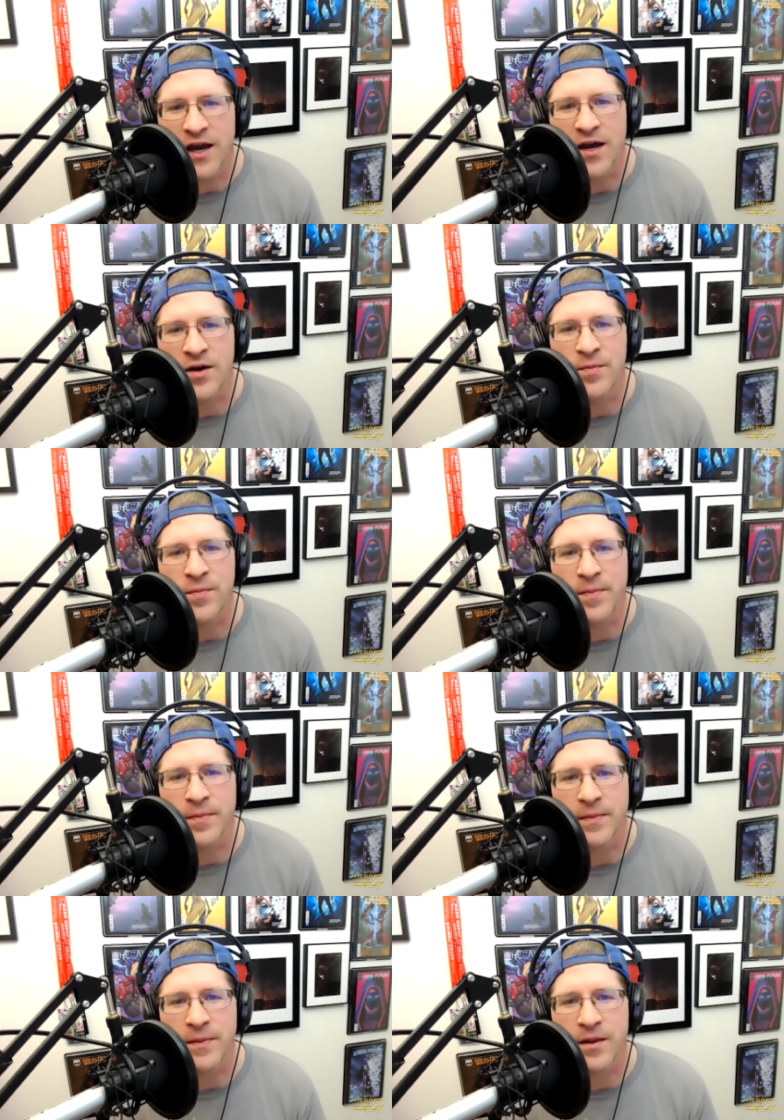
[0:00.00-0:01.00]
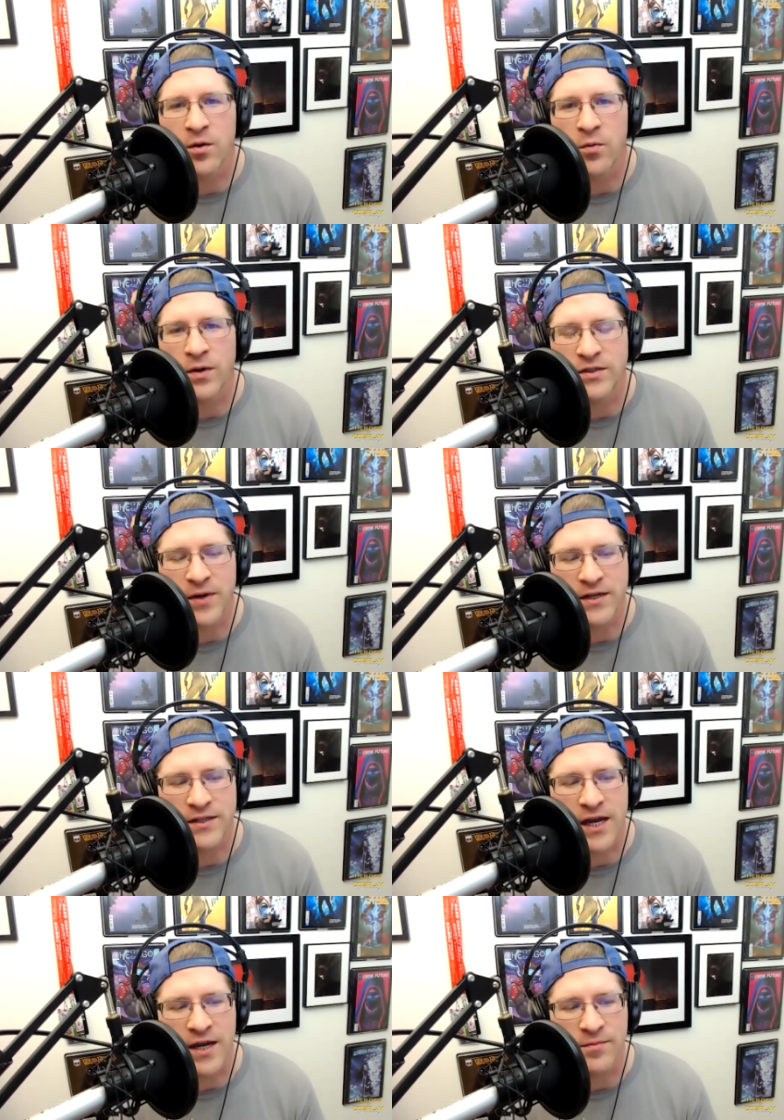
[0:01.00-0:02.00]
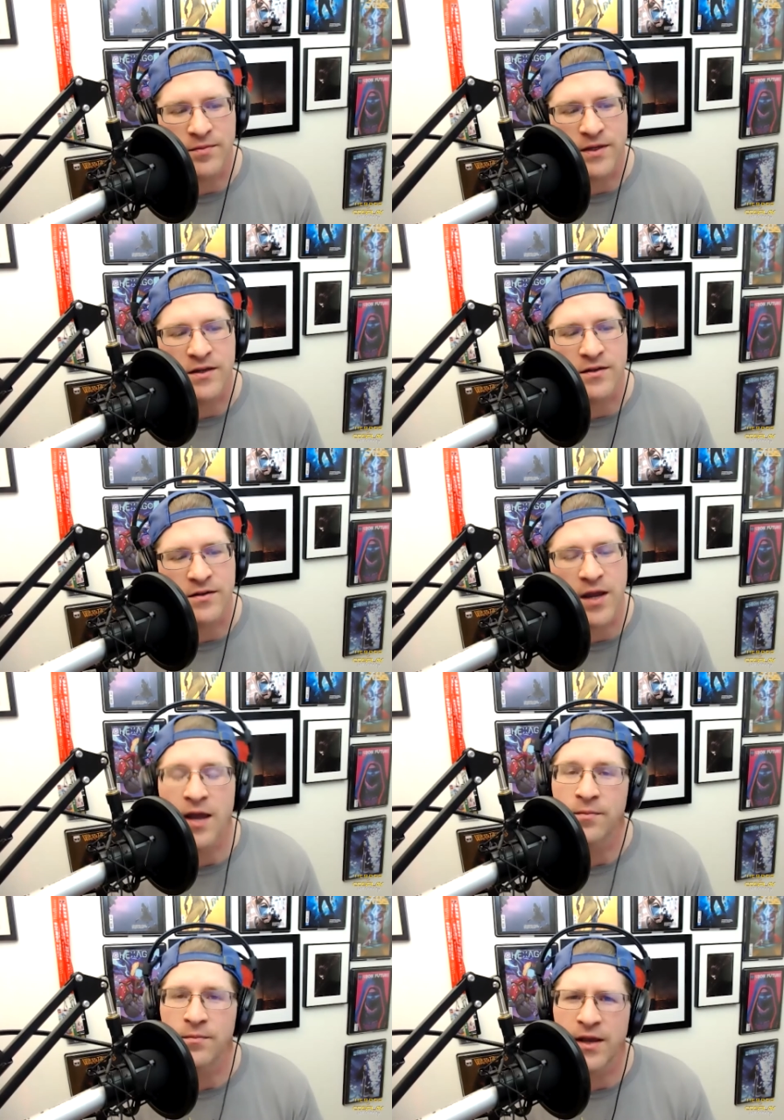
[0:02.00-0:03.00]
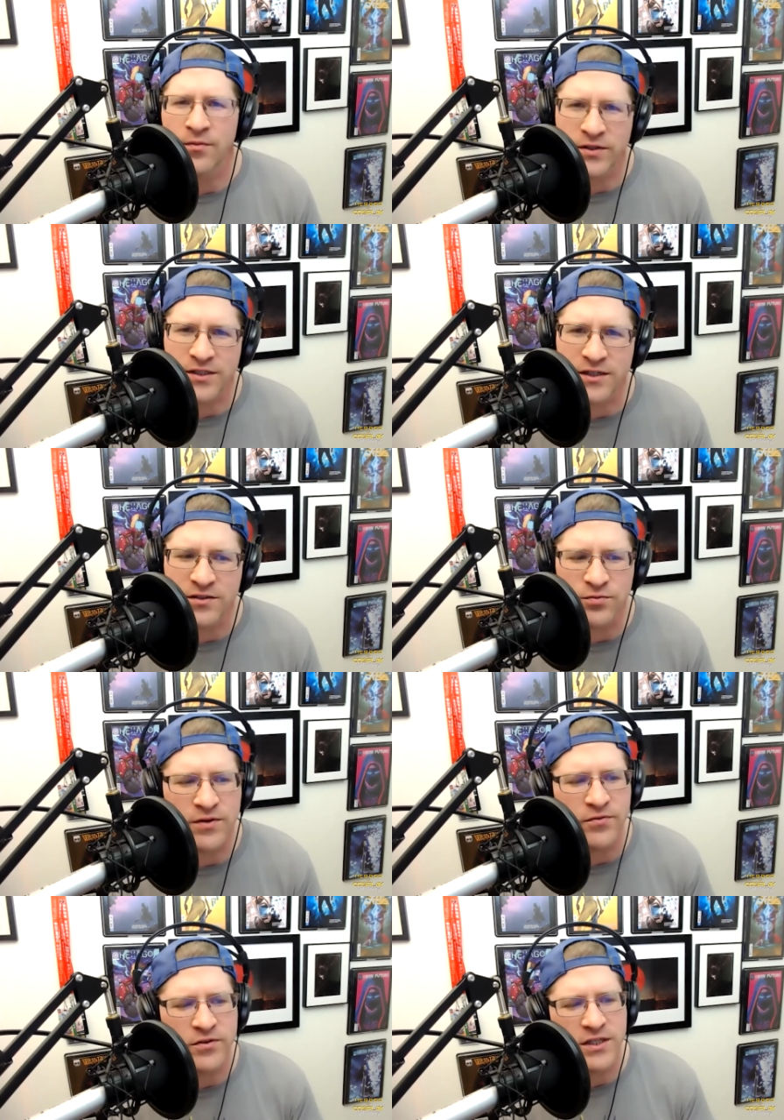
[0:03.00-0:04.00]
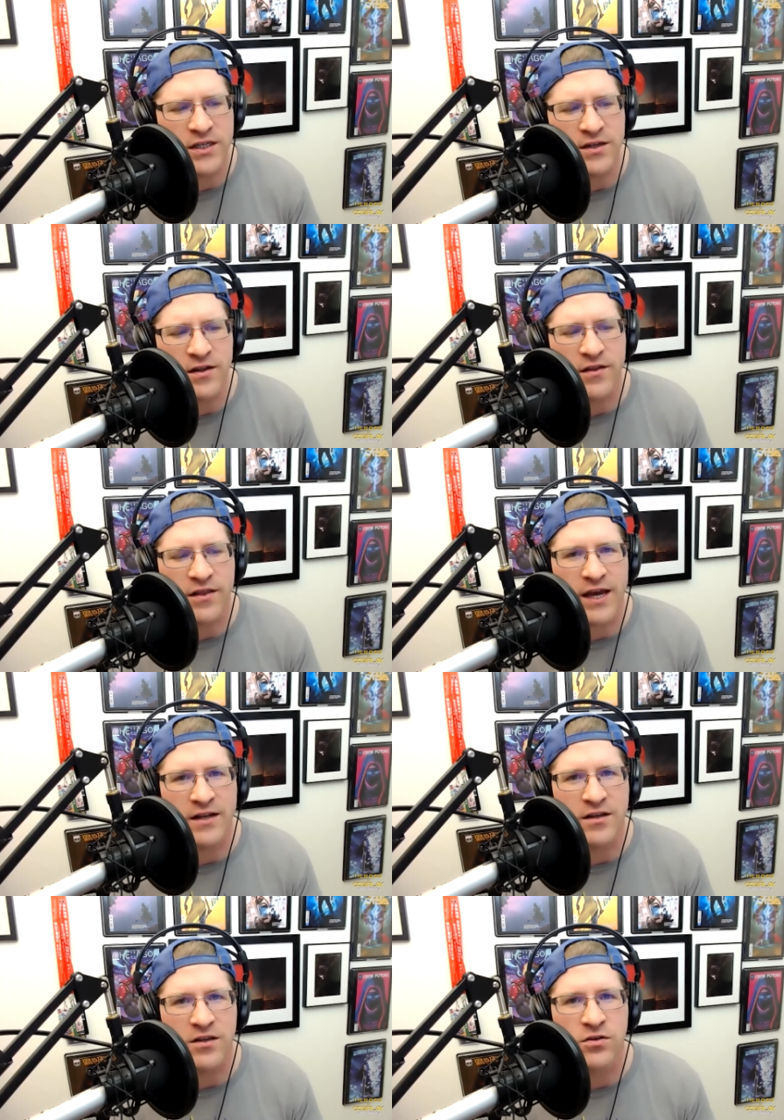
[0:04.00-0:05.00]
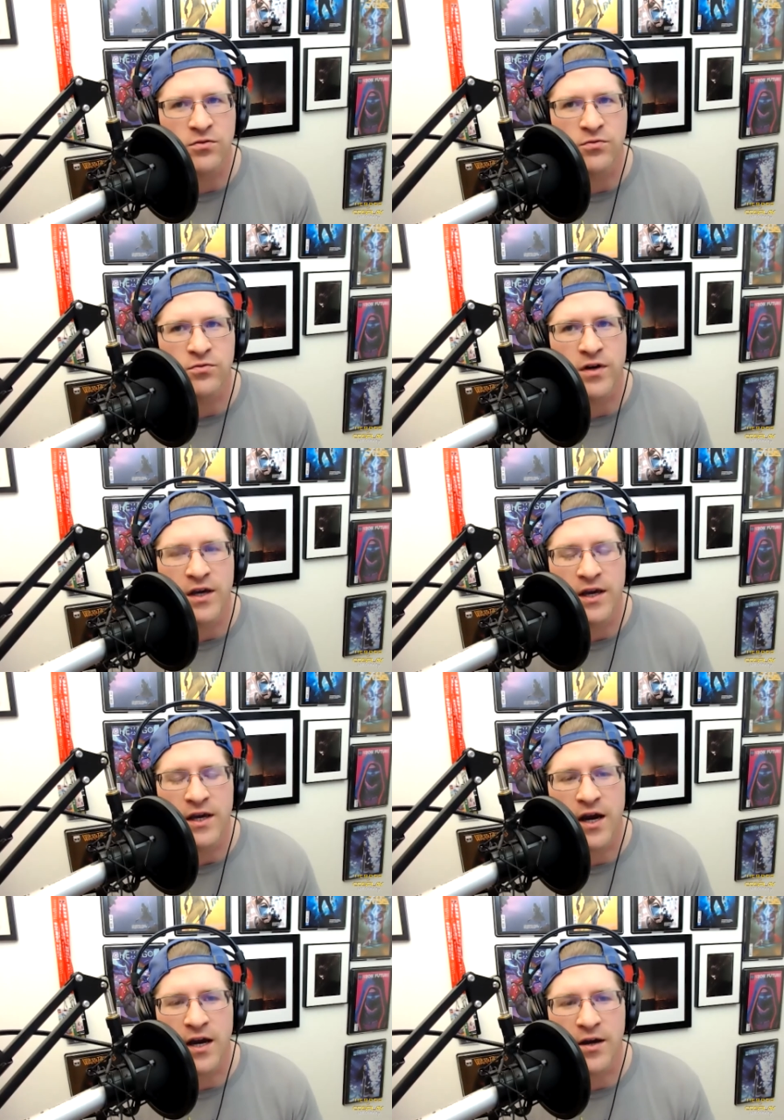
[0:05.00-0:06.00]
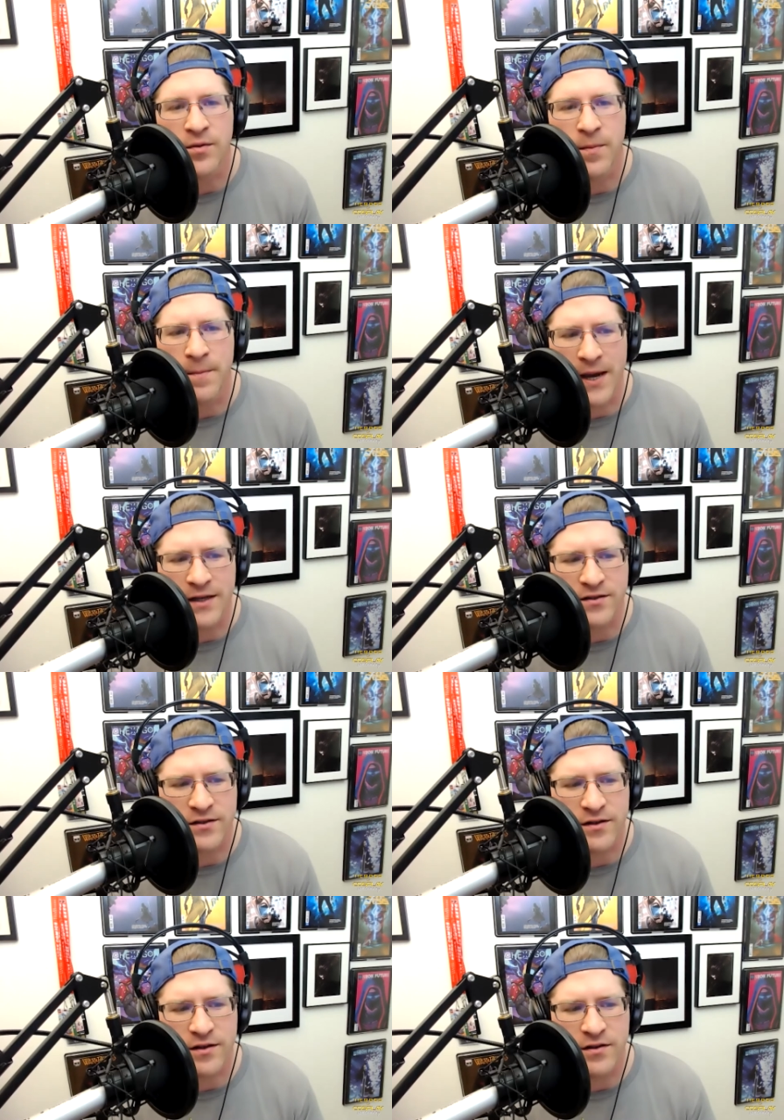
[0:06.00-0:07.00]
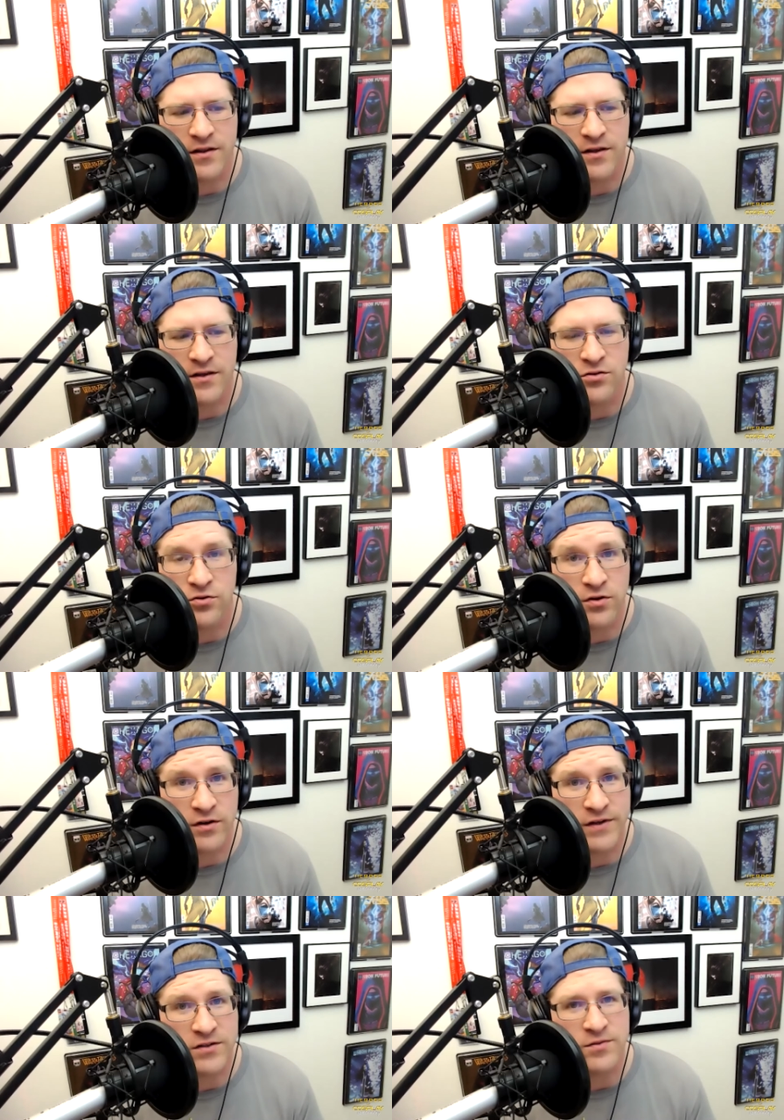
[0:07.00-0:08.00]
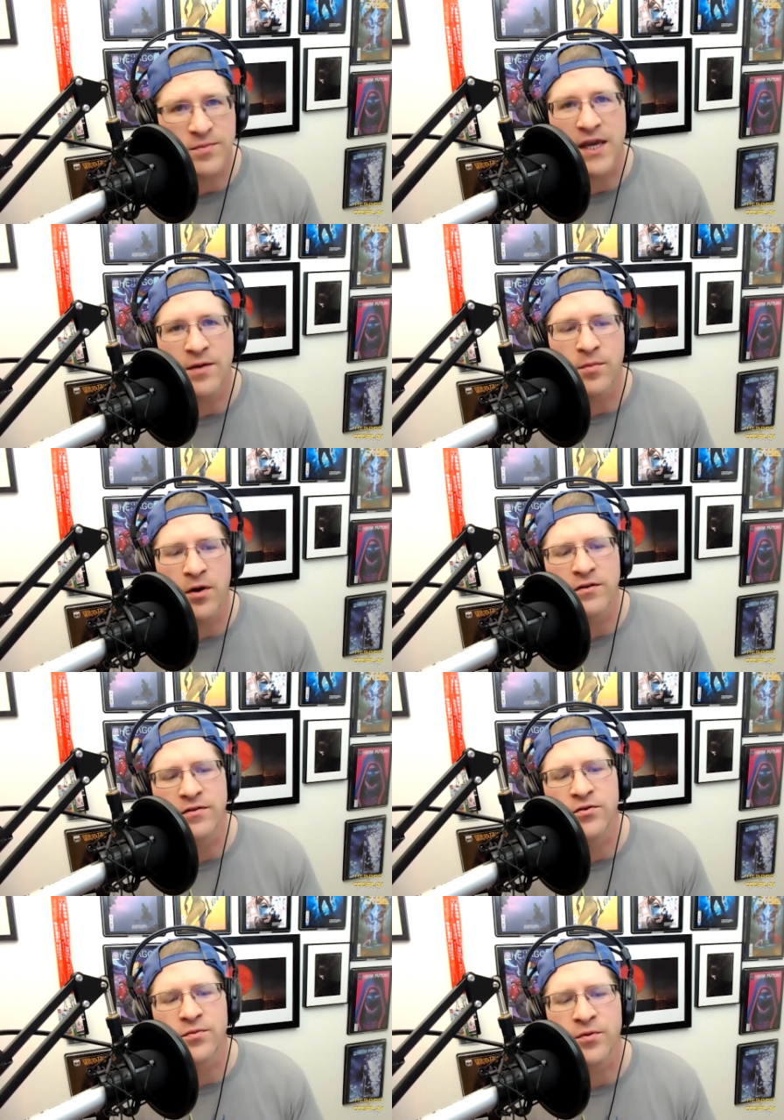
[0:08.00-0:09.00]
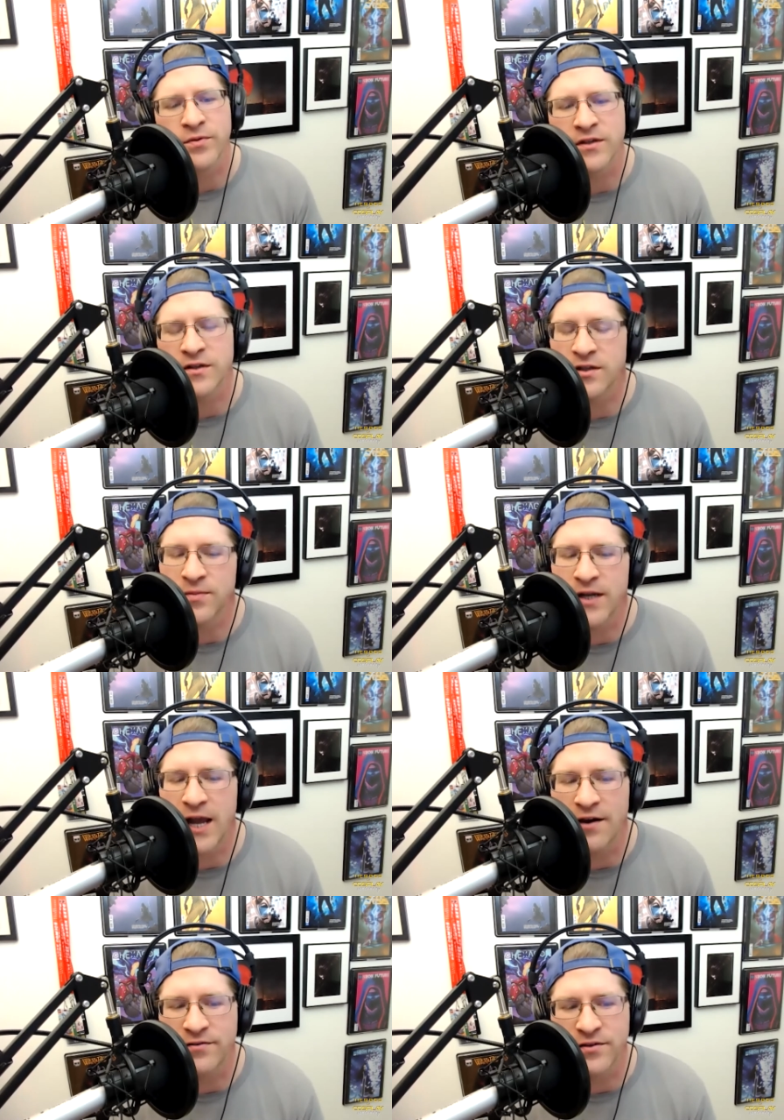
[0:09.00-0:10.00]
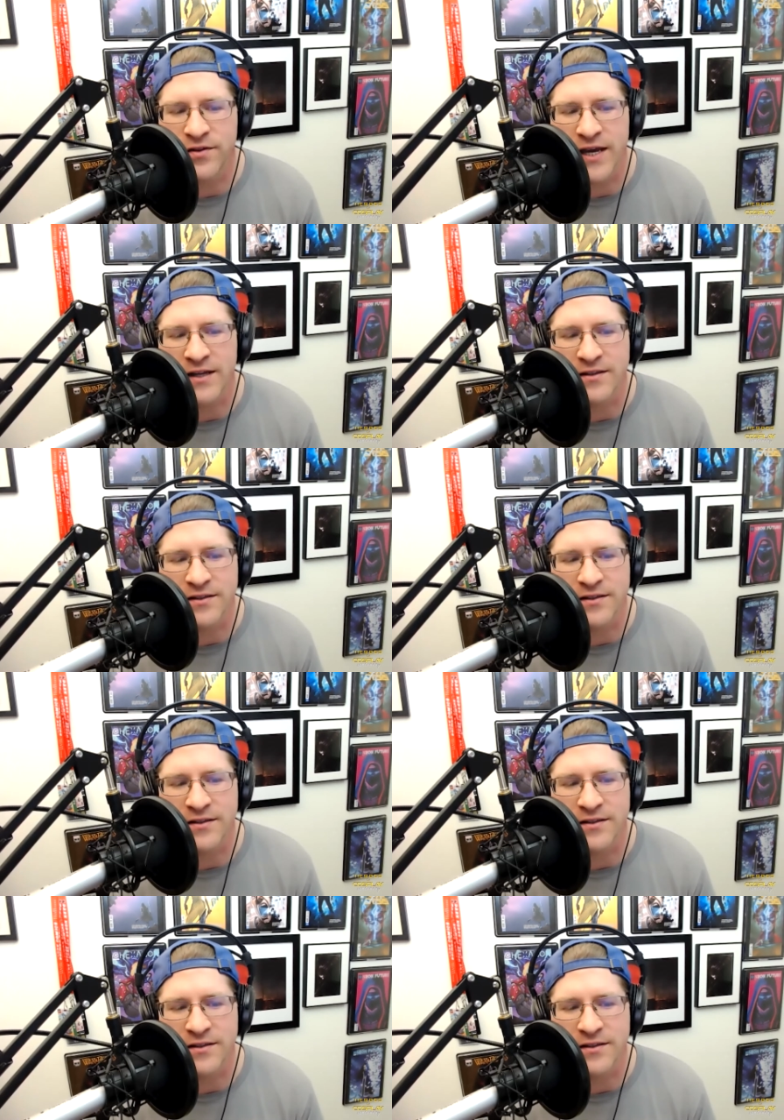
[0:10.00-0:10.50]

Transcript: um, once upon a time and was it in 2014 that you met the New York Avengers and became part of the group, or was it a little bit after that?